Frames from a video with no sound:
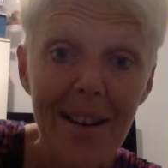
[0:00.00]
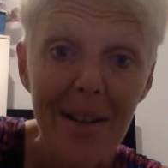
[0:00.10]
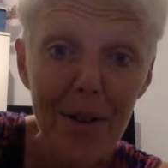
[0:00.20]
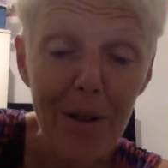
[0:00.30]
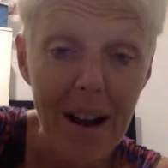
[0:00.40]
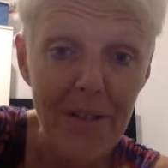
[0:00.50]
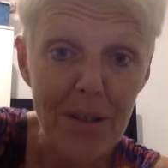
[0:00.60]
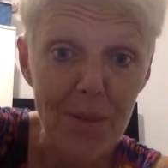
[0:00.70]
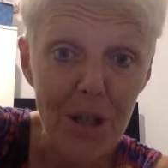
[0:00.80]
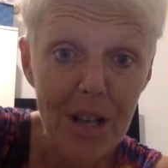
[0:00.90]
for Crafty
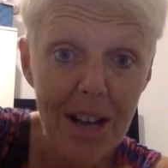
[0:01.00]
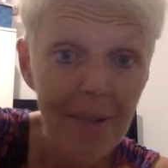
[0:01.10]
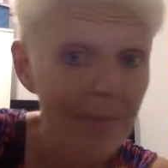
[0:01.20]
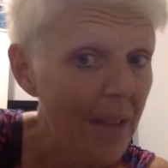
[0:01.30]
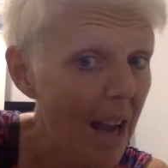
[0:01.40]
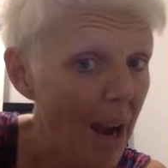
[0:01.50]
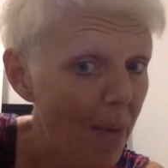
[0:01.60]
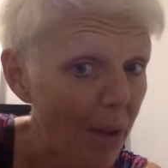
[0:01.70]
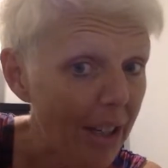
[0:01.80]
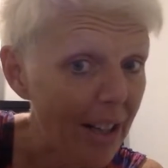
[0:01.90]
Michelle. I'm
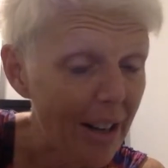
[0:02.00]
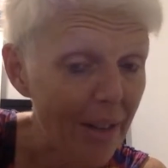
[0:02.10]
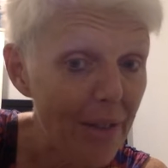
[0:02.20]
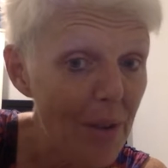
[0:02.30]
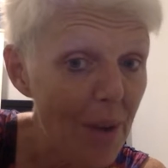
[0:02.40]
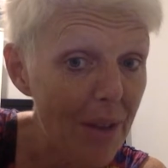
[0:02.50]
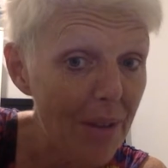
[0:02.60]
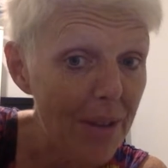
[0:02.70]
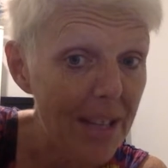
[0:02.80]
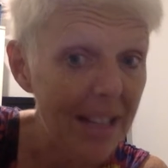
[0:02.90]
working on a few other
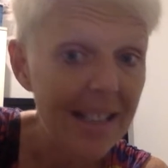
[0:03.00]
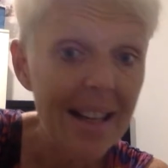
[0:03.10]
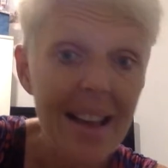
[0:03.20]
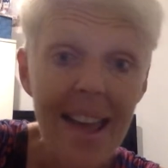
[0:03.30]
things,